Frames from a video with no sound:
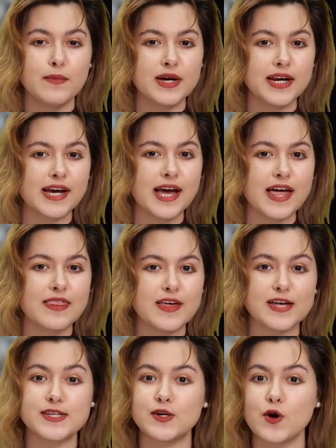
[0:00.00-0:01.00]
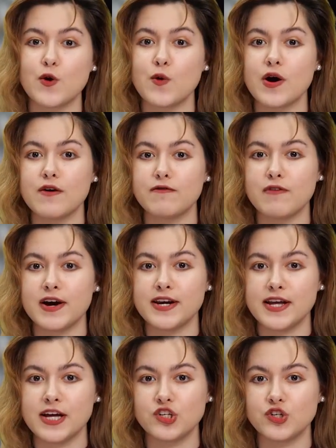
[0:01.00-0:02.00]
meaning there's no
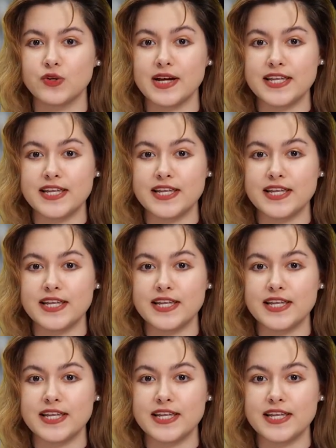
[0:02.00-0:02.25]
financial